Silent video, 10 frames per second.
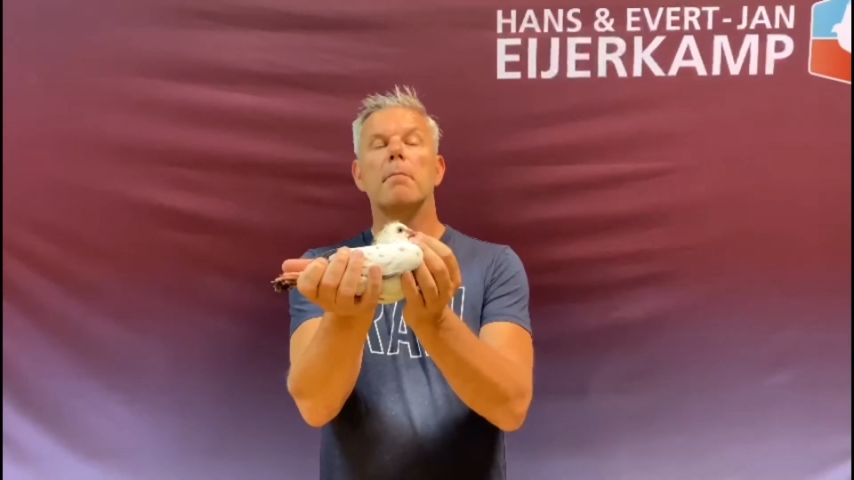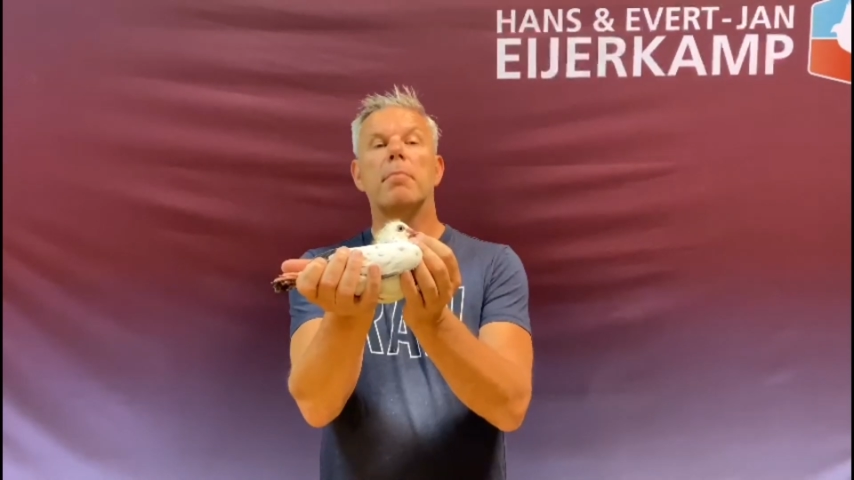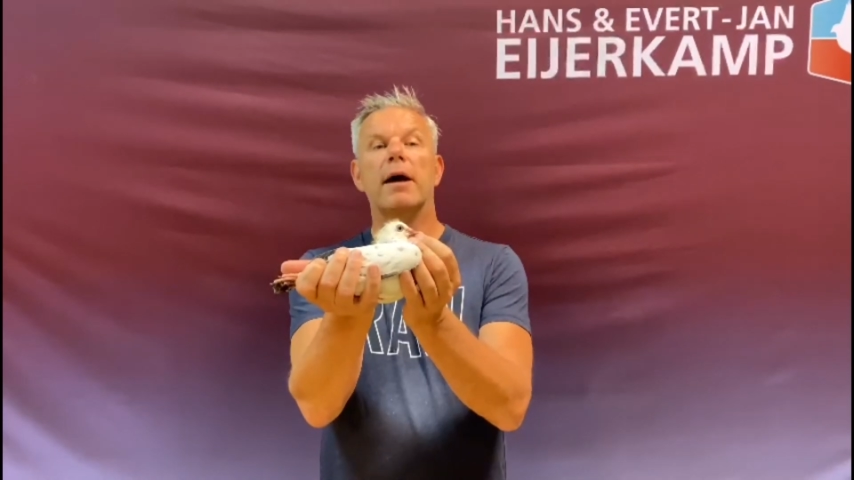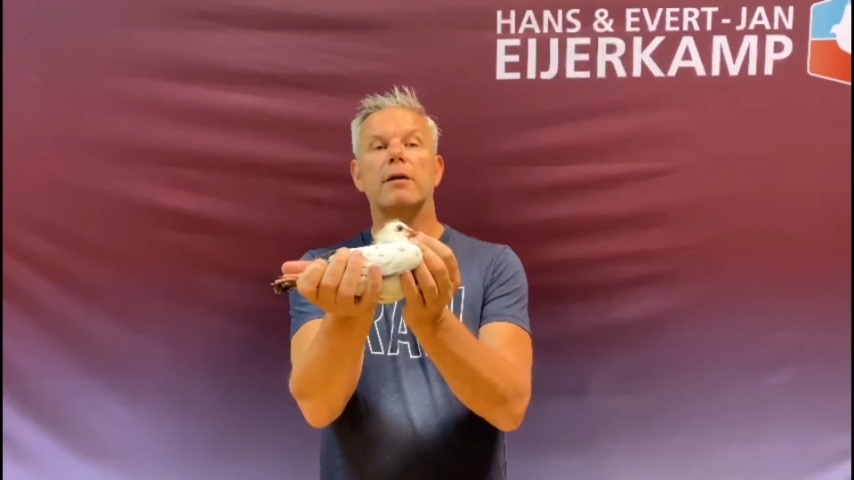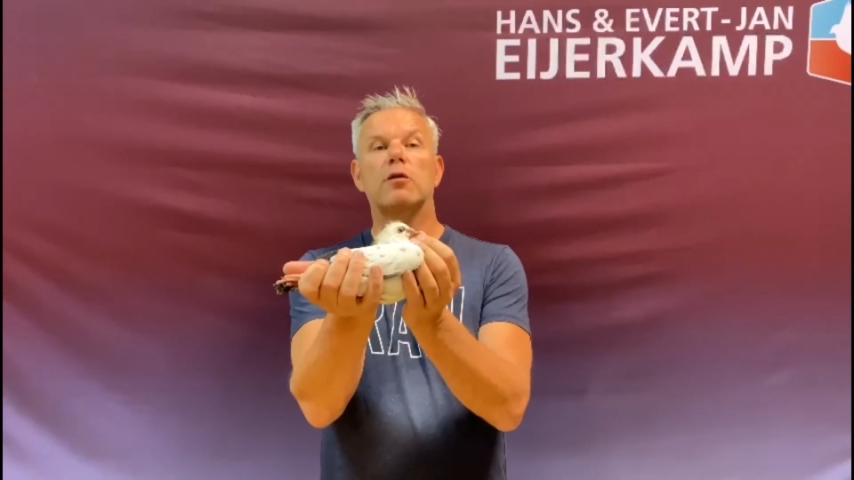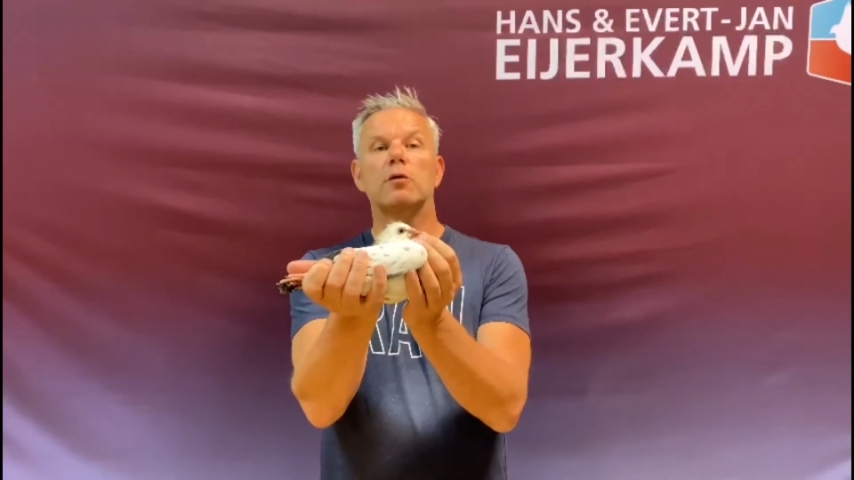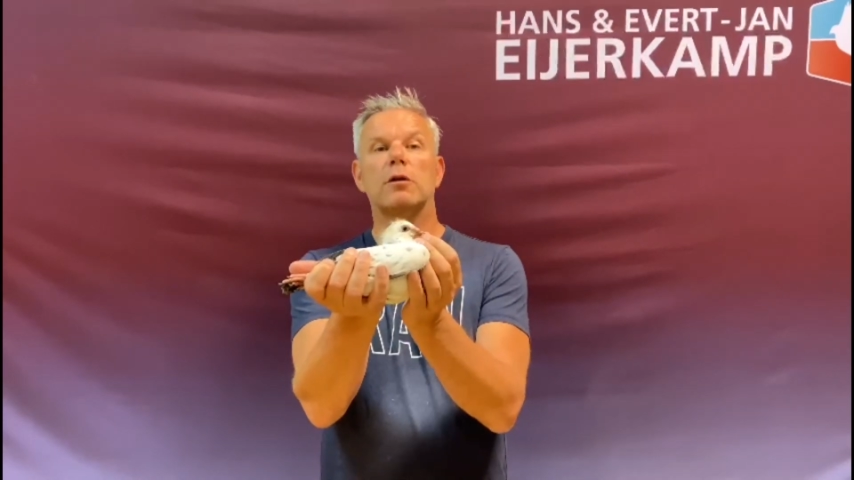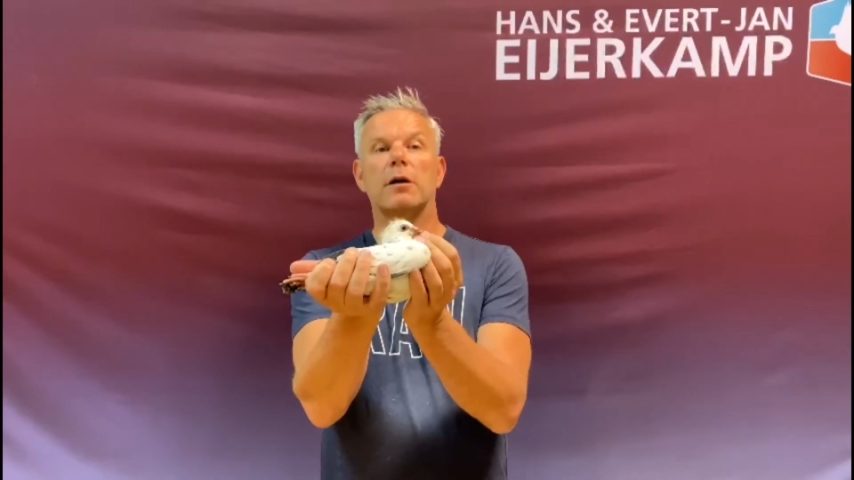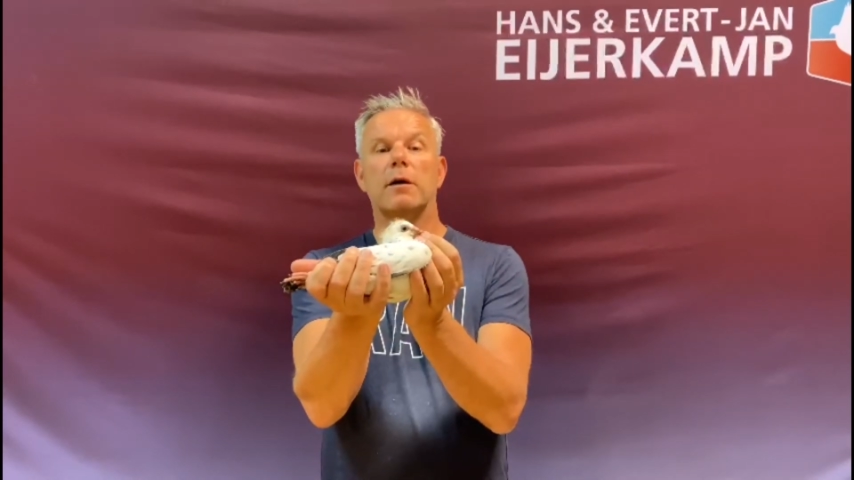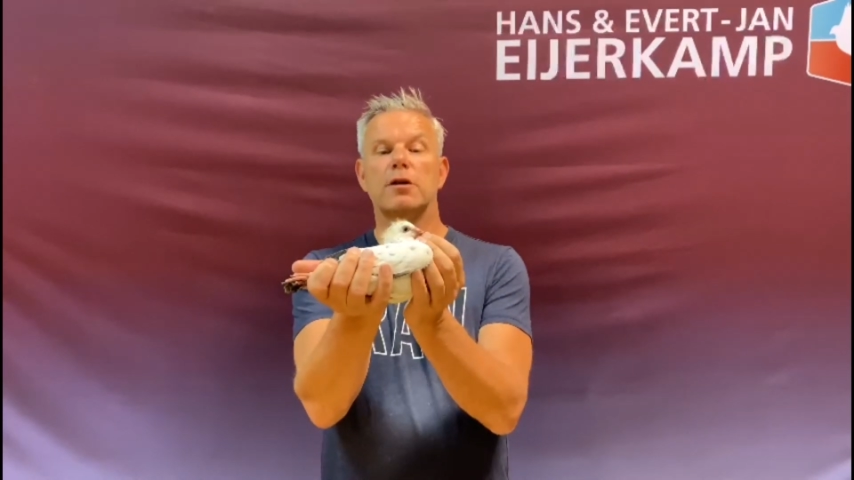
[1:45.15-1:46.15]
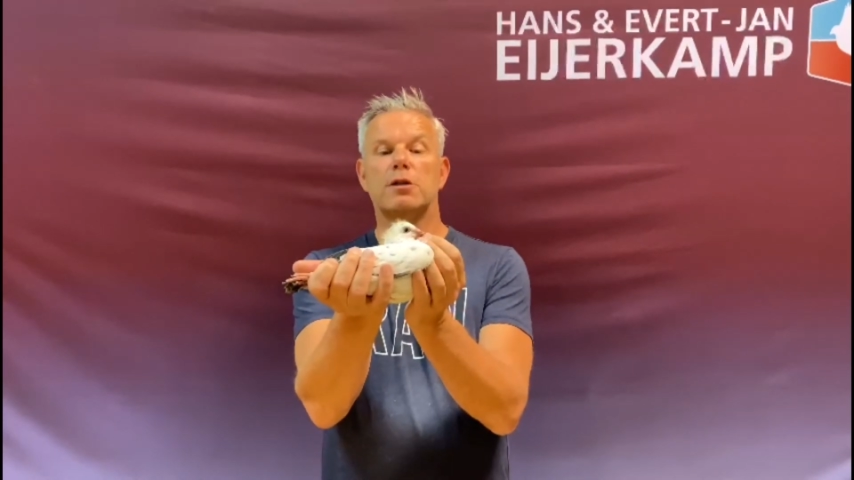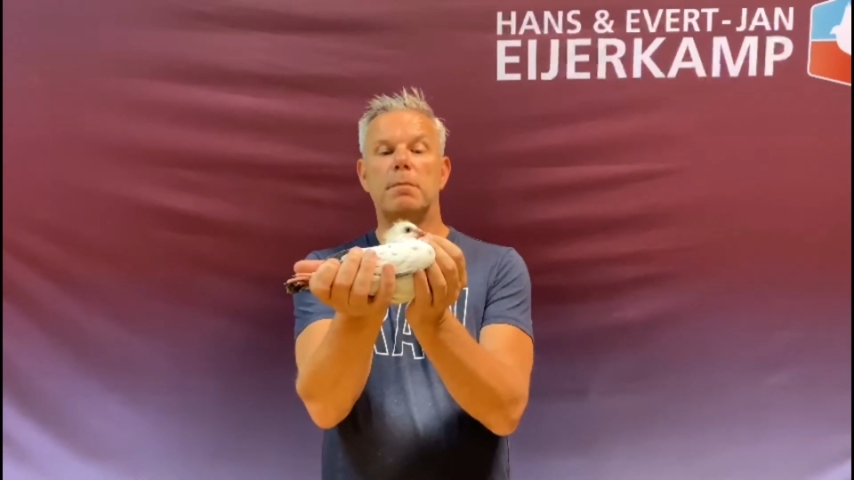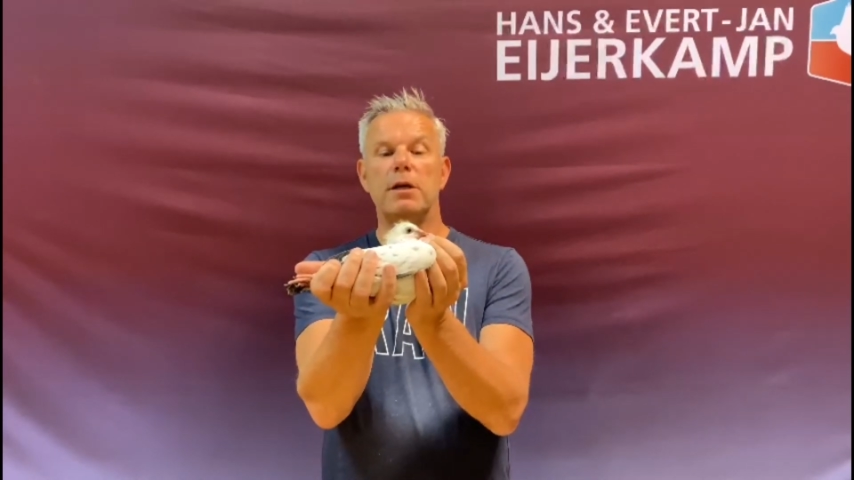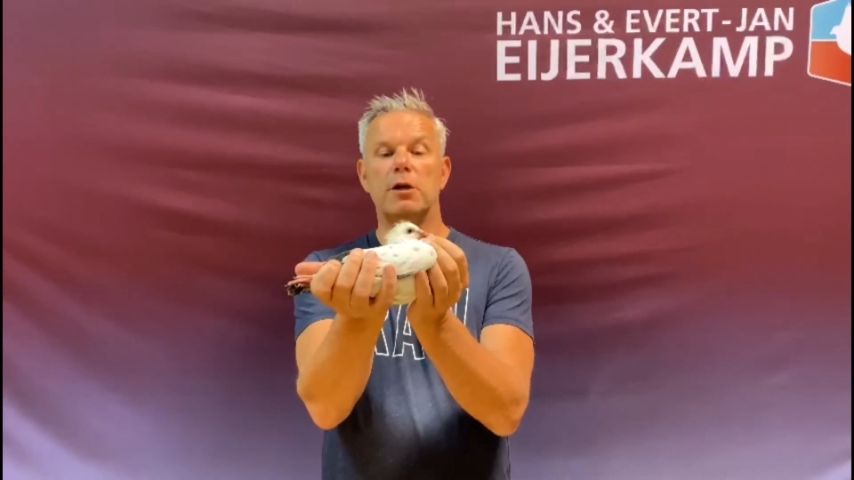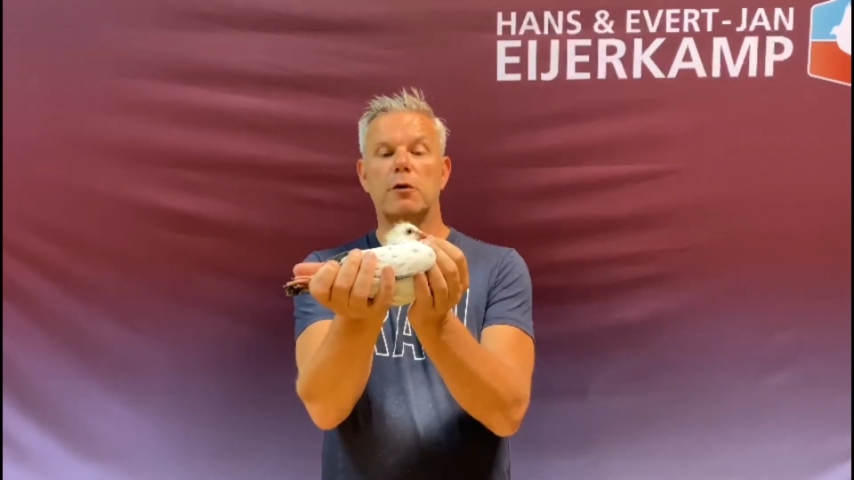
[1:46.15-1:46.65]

paired to the Speedy